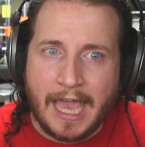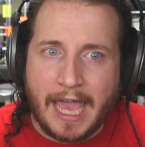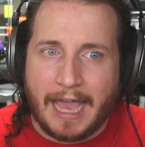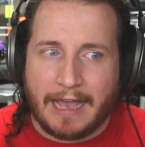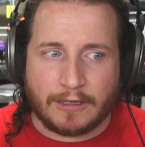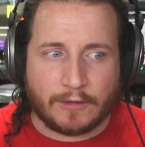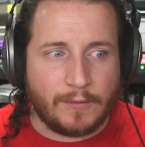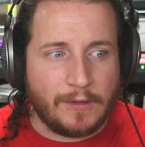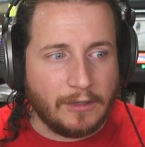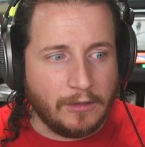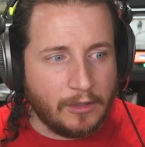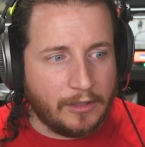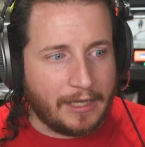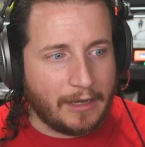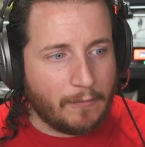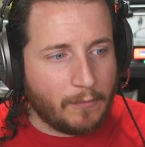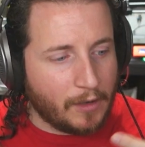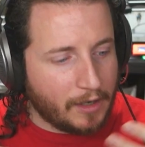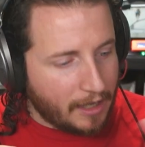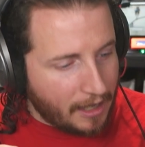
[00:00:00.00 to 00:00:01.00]
as we look
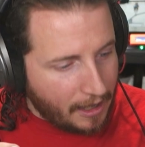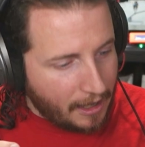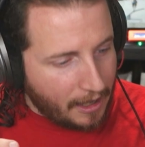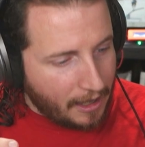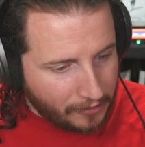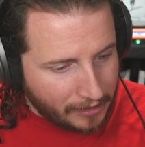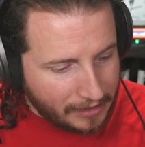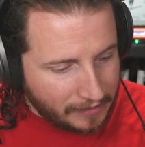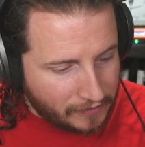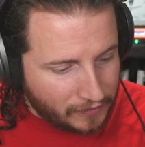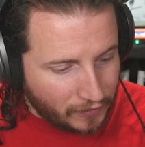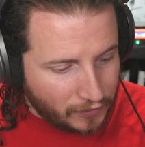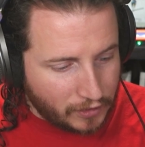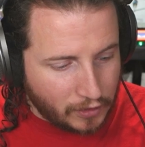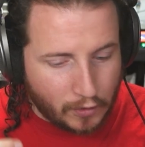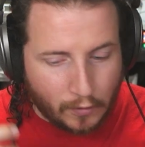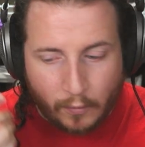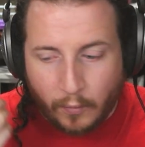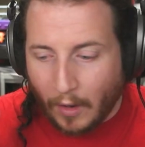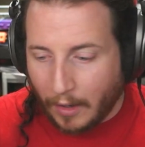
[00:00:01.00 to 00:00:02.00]
at what upgrades to
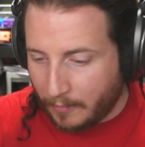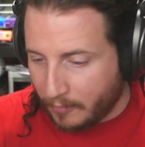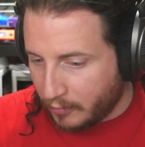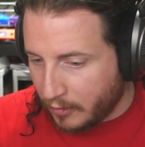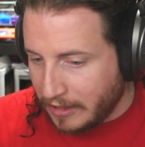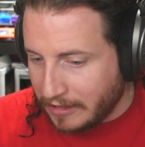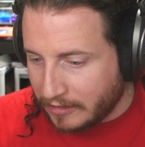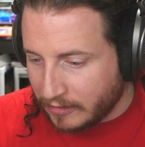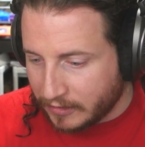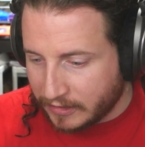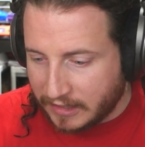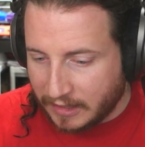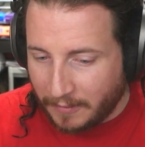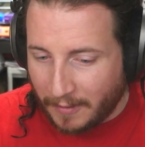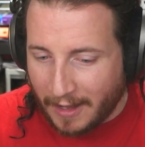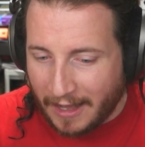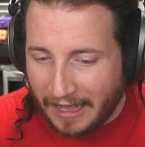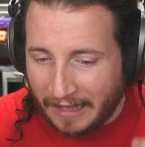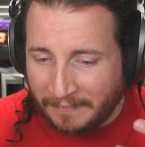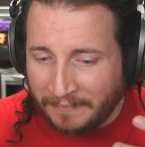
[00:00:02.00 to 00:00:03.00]
do, what printers to
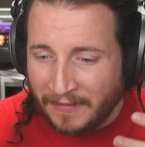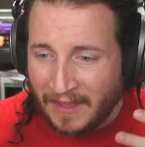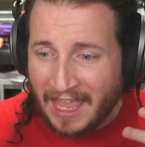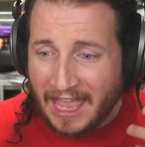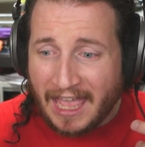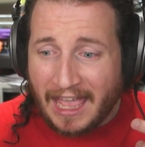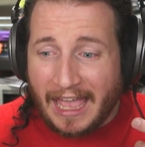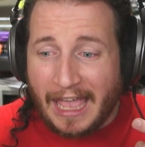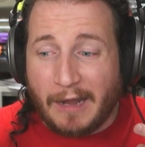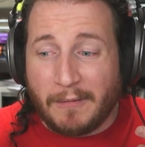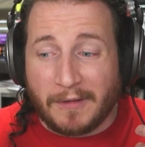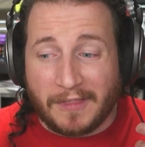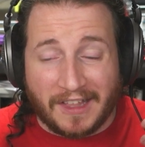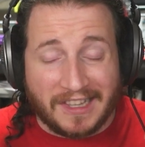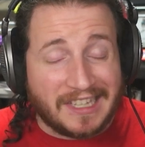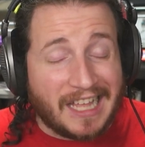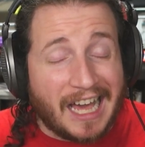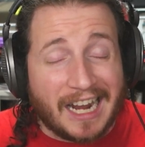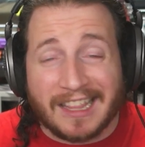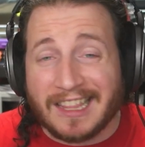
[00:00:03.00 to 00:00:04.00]
buy. And with a
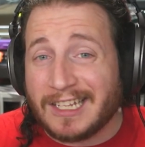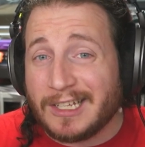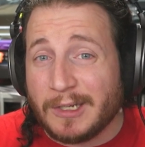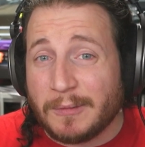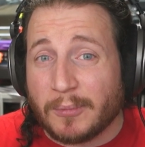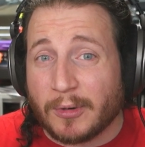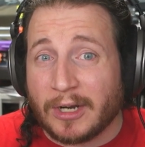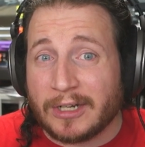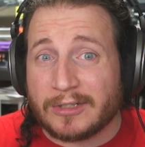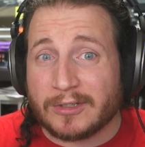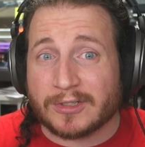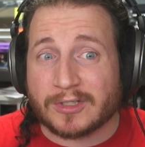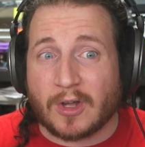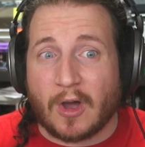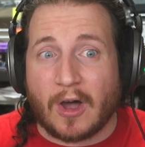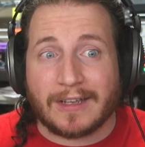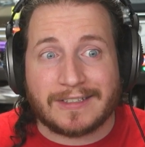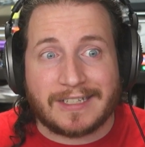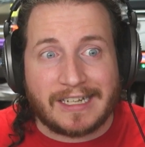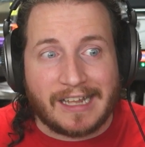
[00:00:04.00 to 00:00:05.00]
lot of the good printers
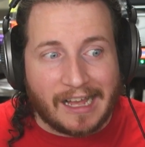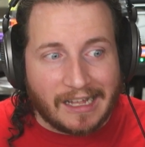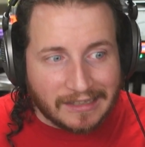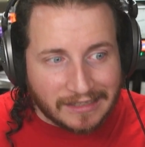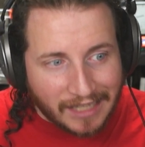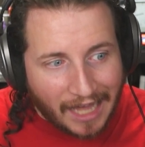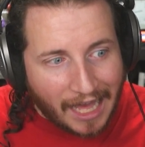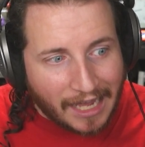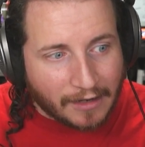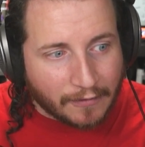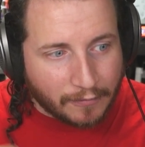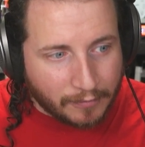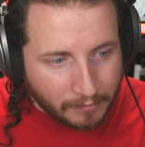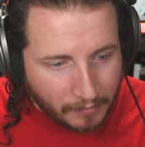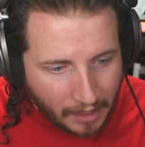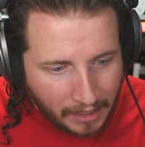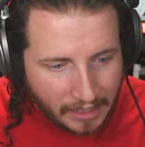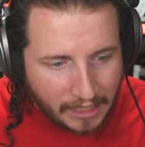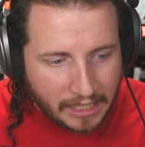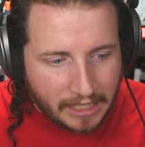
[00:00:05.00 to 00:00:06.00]
costing a lot of
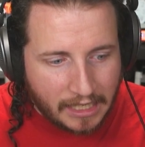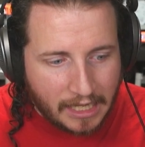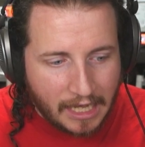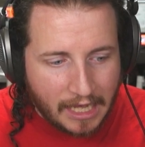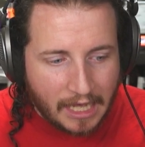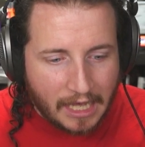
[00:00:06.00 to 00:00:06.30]
money,